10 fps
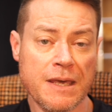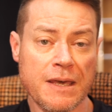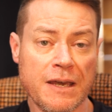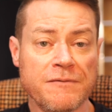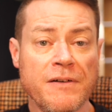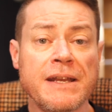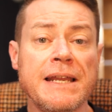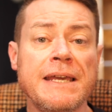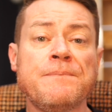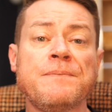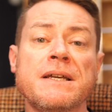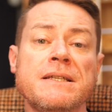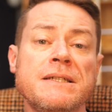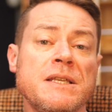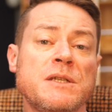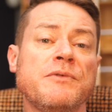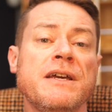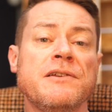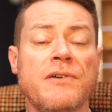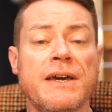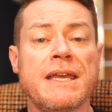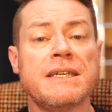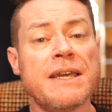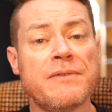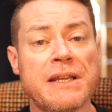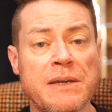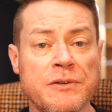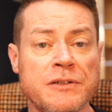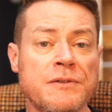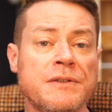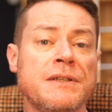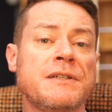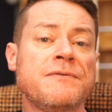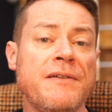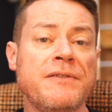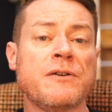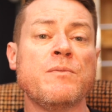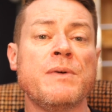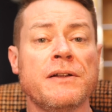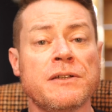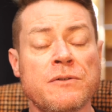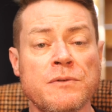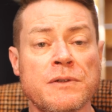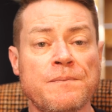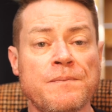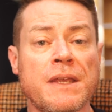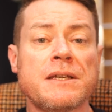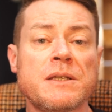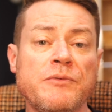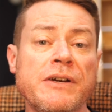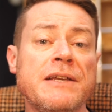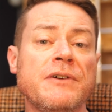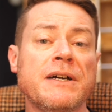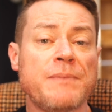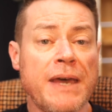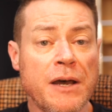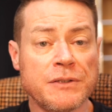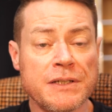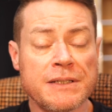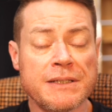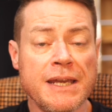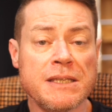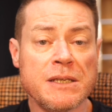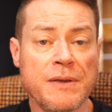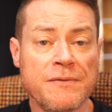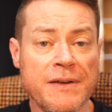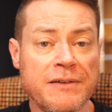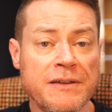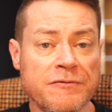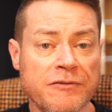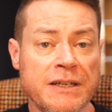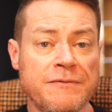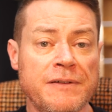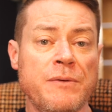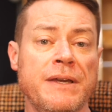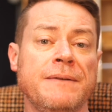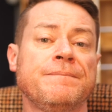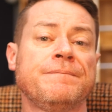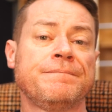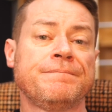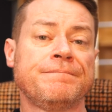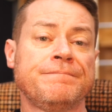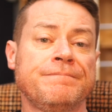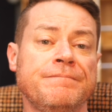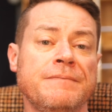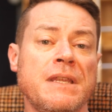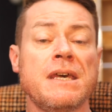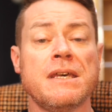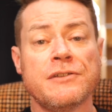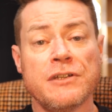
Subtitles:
And finally, since spray drying generally produces spherical particles, spray dried powders tend to be very free flowing. So